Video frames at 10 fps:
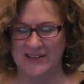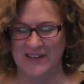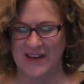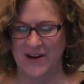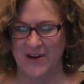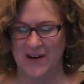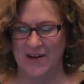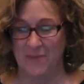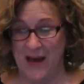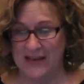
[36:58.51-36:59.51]
is in the area
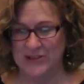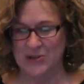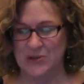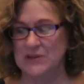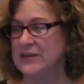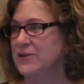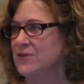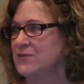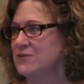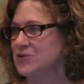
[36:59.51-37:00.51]
of pastor, leader,